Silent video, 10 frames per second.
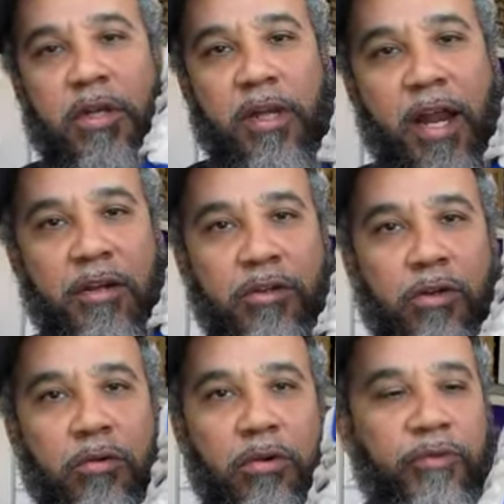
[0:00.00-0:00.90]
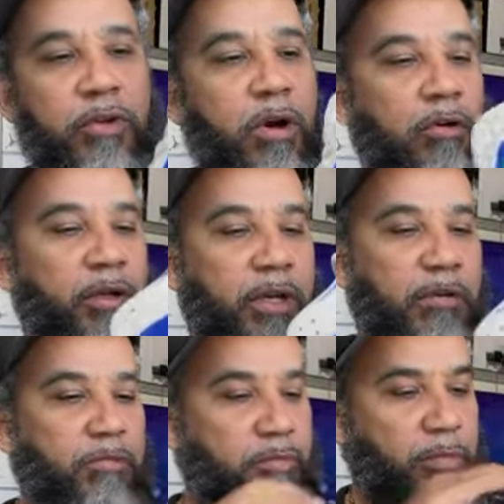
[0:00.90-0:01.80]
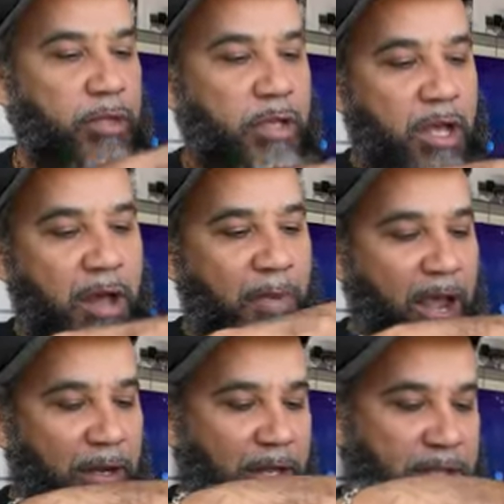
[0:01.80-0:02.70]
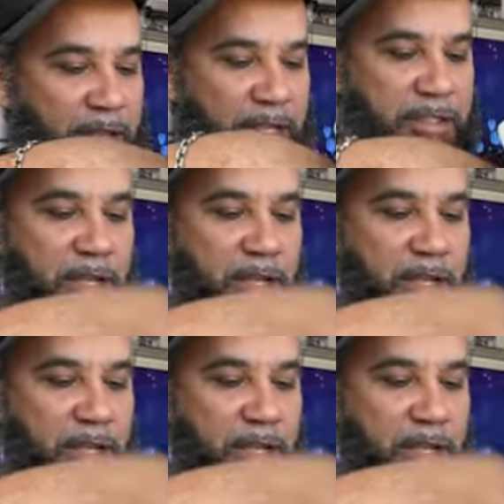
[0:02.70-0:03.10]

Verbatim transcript: Got to do a review on them. I might let these